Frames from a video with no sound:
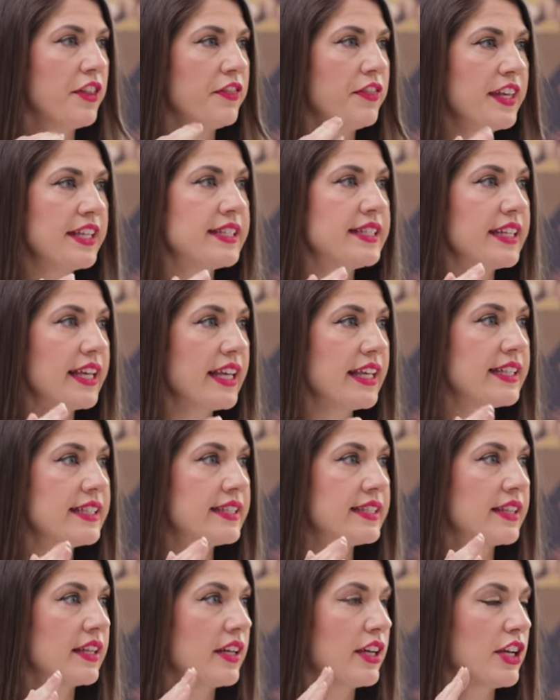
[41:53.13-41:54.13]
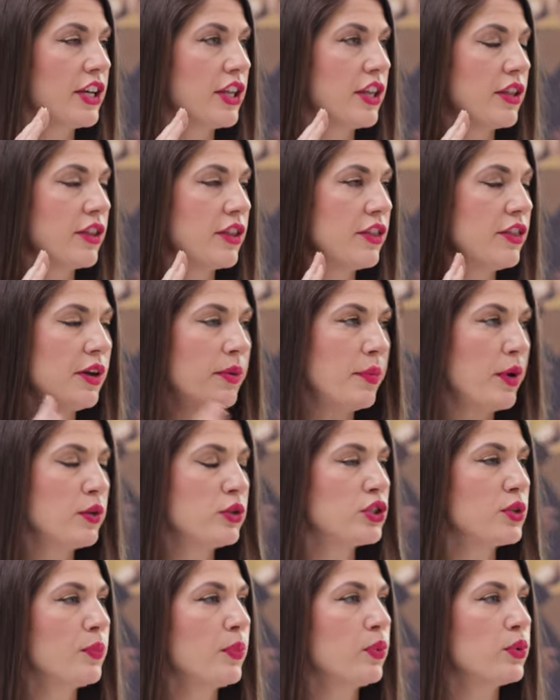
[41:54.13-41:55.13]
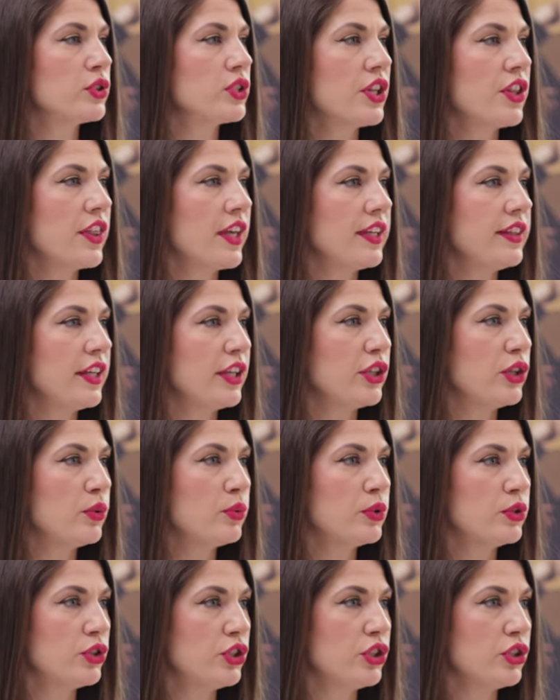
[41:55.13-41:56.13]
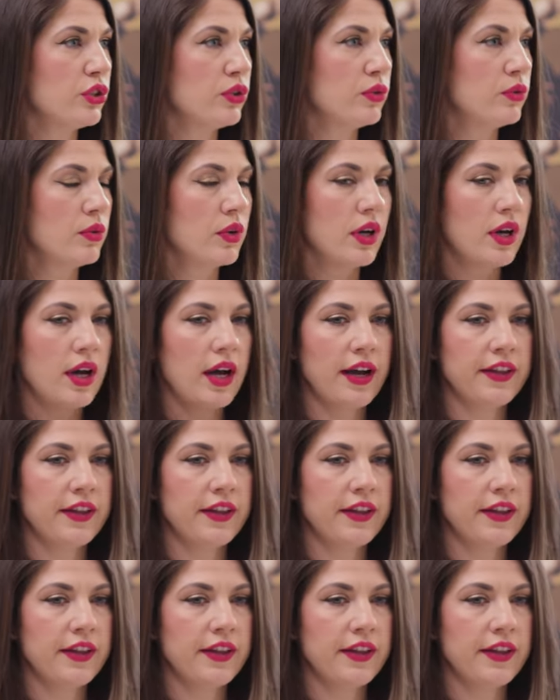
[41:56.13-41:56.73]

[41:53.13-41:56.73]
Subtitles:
this is the most important thing that you will do.